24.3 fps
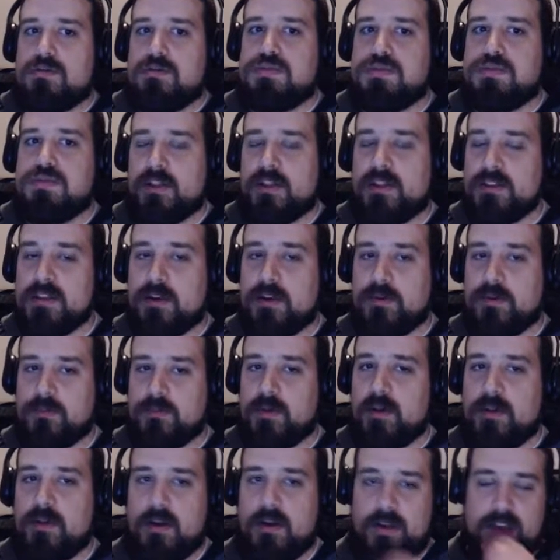Oh,
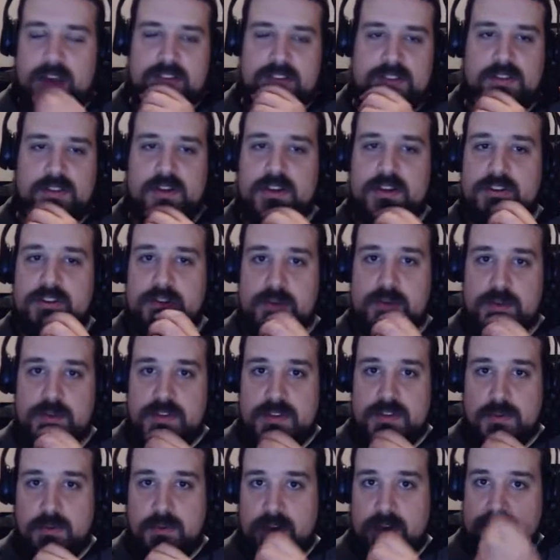well, okay, so the good news
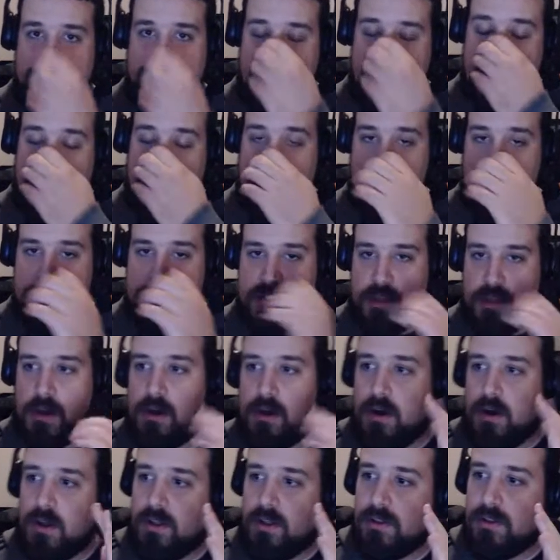was that it was
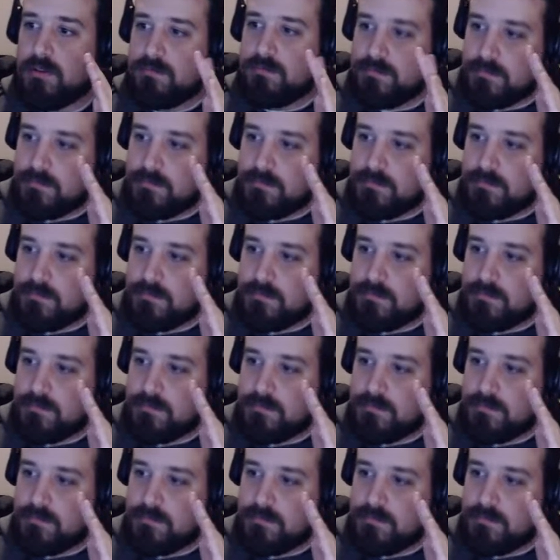all